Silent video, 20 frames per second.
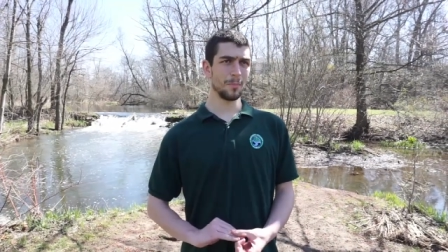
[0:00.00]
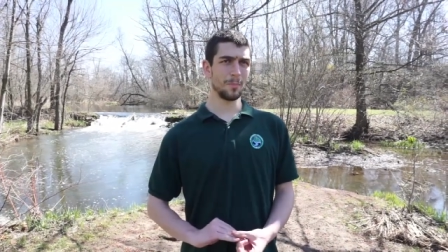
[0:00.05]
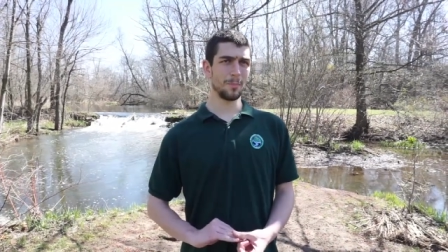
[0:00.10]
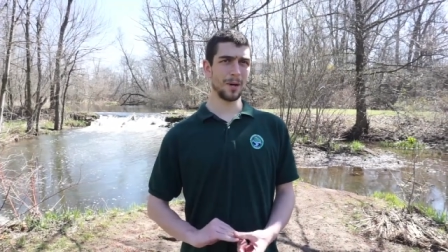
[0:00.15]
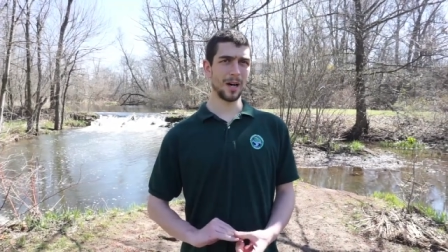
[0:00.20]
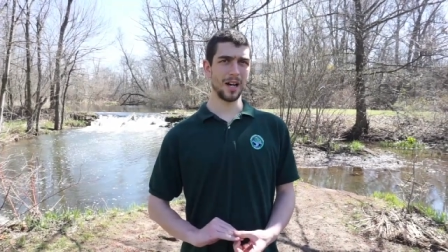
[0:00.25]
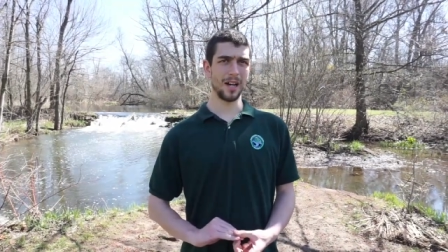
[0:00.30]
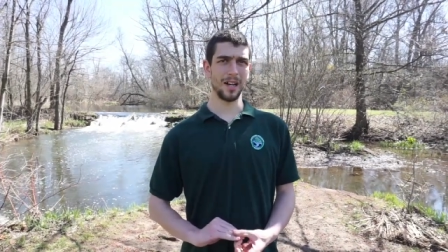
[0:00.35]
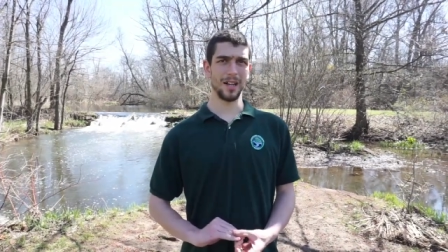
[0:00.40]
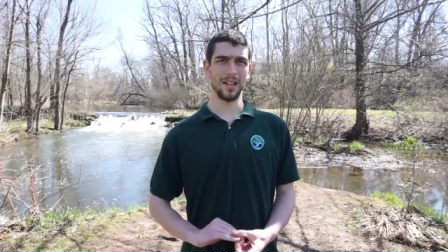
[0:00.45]

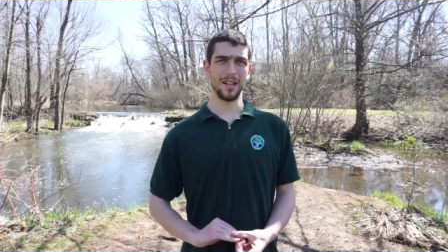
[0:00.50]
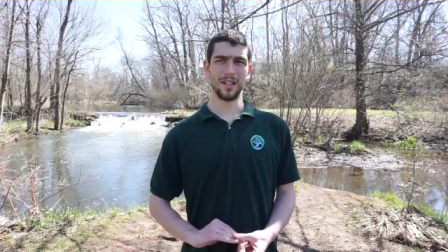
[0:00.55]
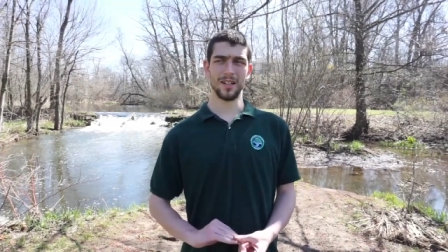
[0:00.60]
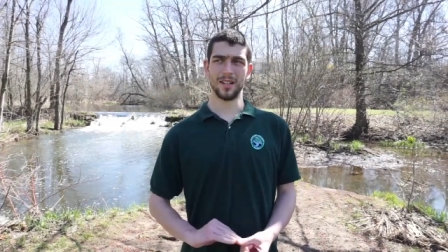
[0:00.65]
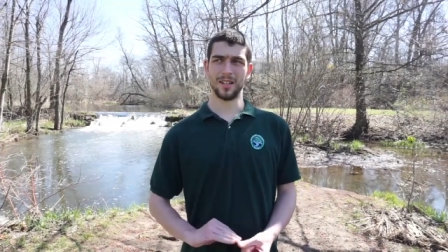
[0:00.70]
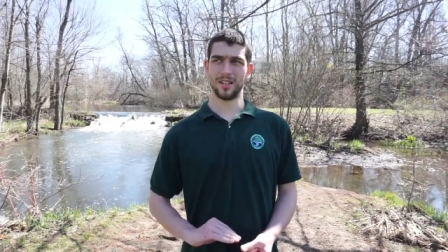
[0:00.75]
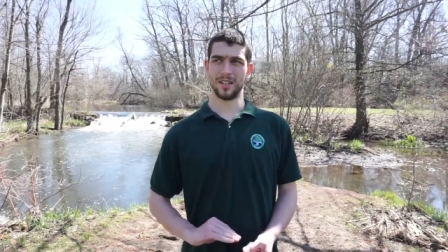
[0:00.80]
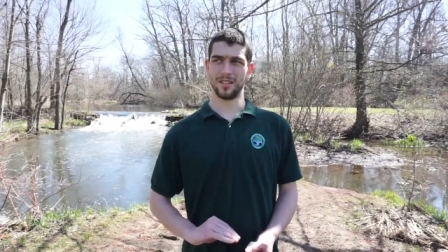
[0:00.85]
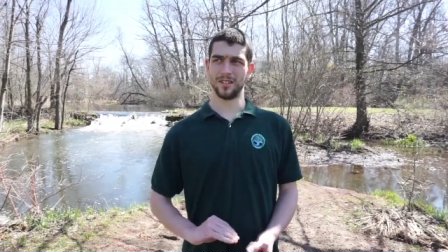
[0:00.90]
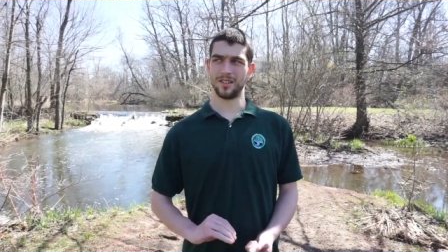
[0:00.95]
But
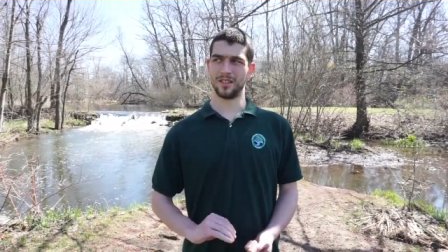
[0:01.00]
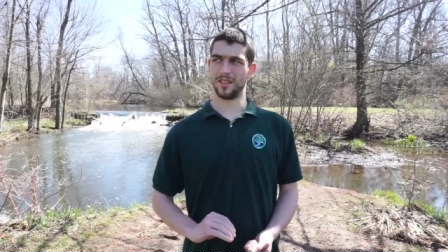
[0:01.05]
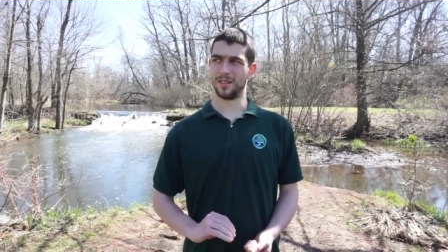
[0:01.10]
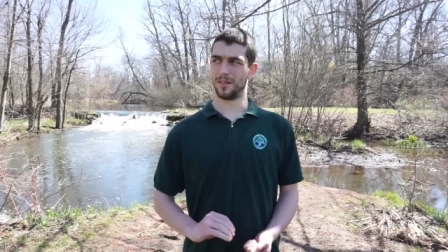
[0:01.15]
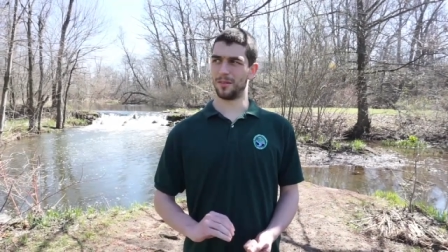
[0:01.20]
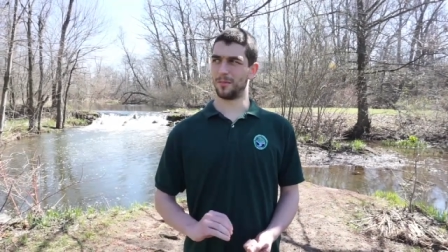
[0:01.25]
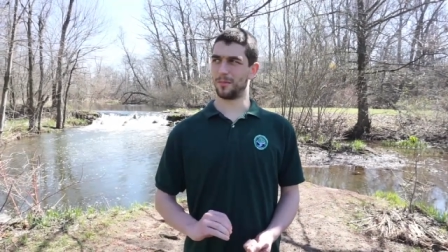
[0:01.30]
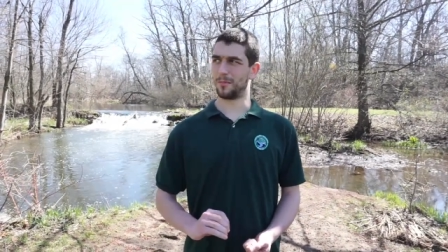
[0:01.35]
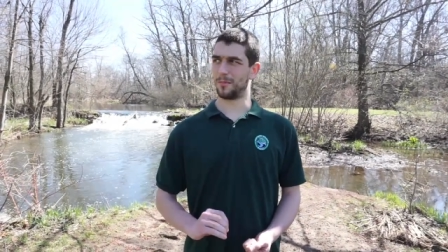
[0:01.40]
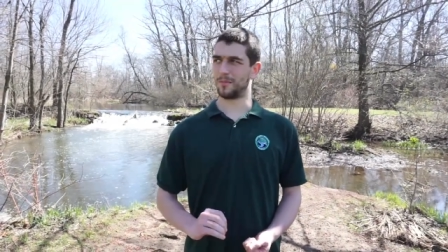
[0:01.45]

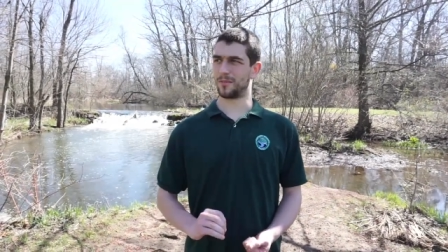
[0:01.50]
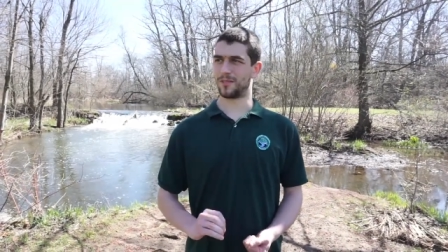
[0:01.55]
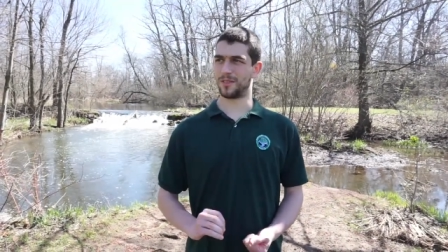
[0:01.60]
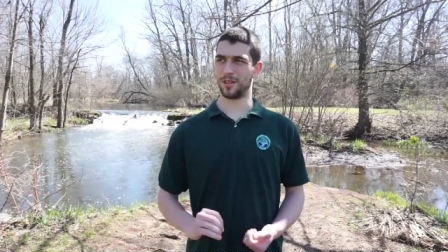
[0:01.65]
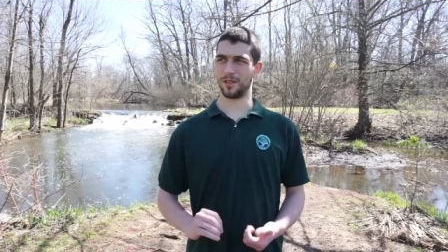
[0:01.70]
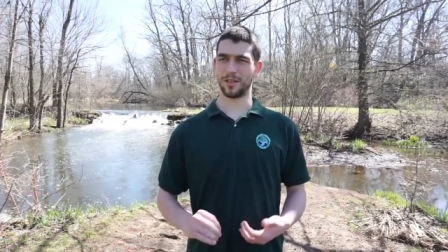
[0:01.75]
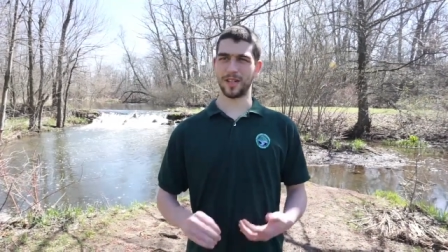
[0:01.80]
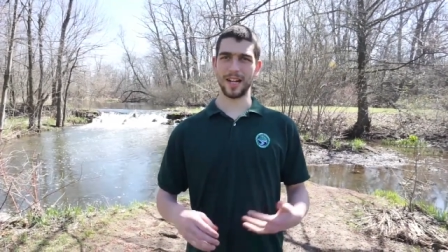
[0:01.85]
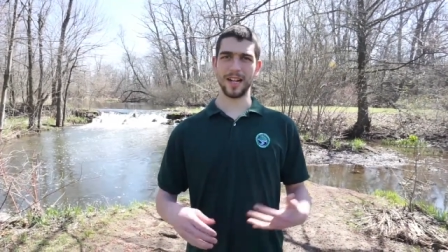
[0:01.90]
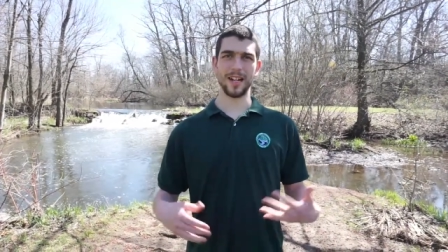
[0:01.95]

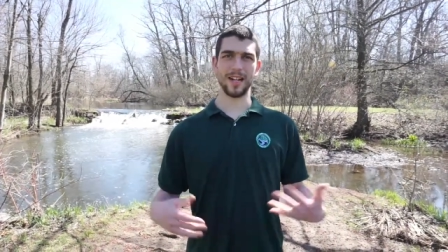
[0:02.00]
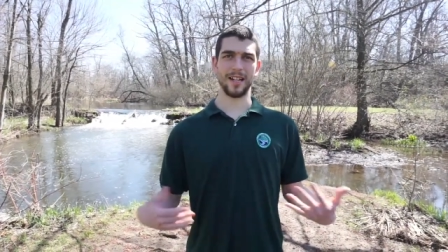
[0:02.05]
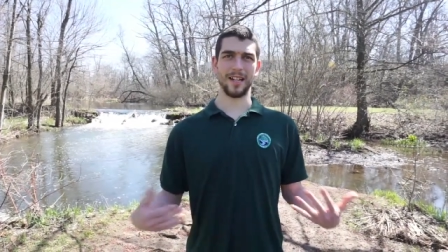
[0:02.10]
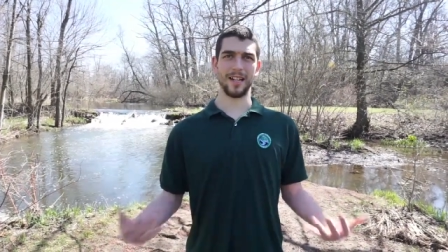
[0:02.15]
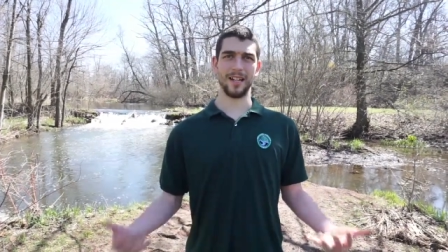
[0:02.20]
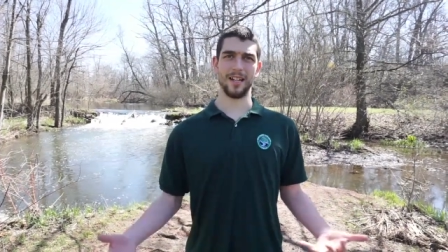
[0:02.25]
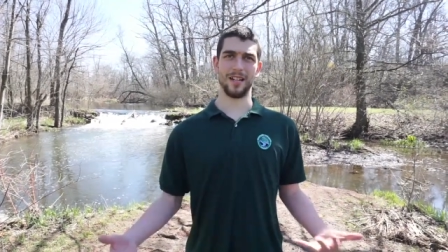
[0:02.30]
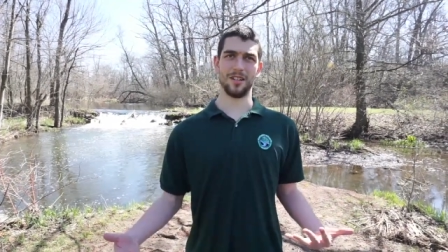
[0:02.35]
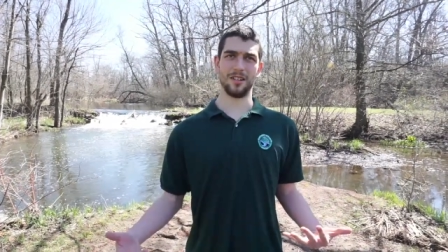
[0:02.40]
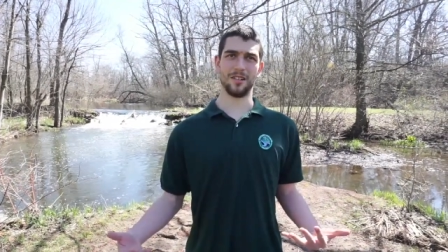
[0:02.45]
to get
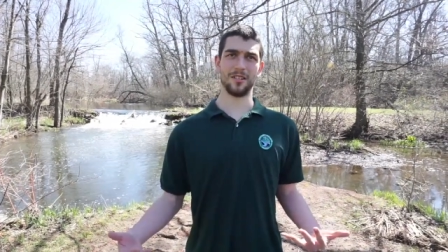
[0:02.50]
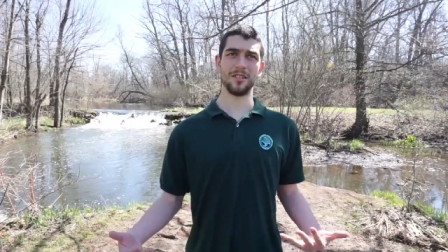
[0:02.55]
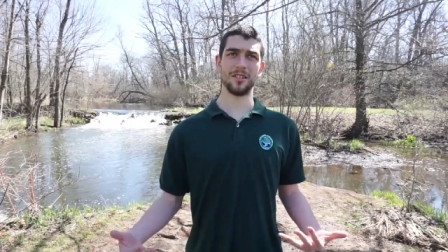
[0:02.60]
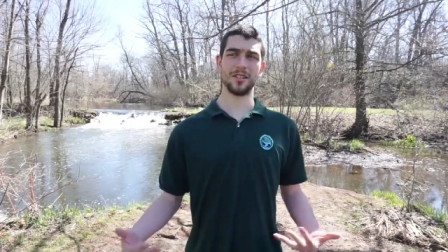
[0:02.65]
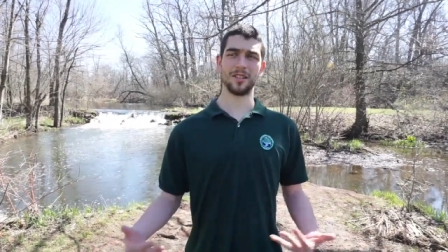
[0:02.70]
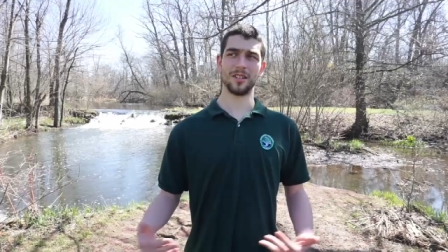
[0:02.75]
here,